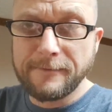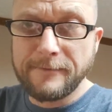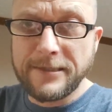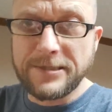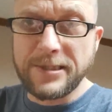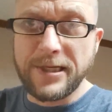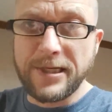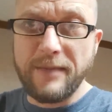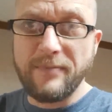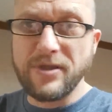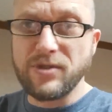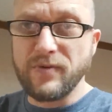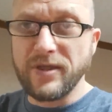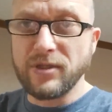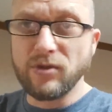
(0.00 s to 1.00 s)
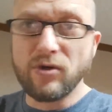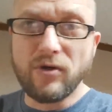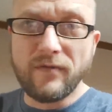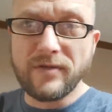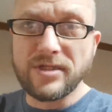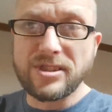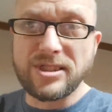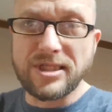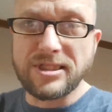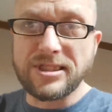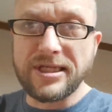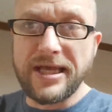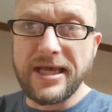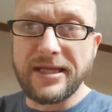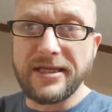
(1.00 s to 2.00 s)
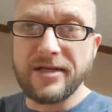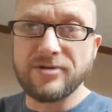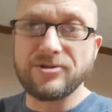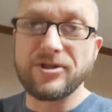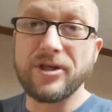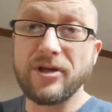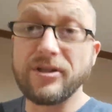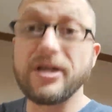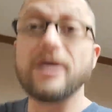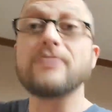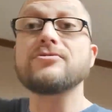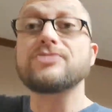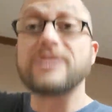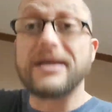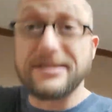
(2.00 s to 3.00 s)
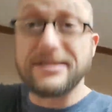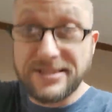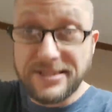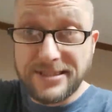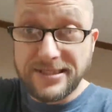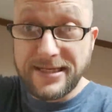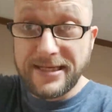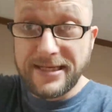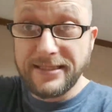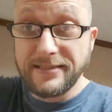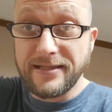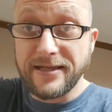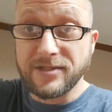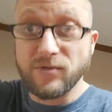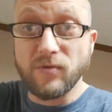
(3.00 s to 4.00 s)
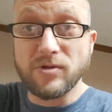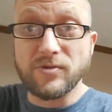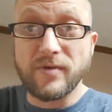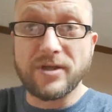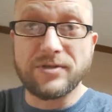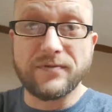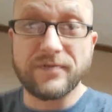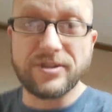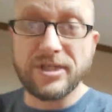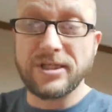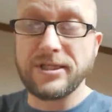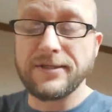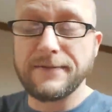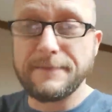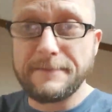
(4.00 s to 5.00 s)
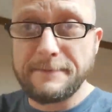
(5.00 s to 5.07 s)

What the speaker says: Is it in between Louisville and Cincinnati, or is it on the other side of Cincinnati, like towards West Virginia?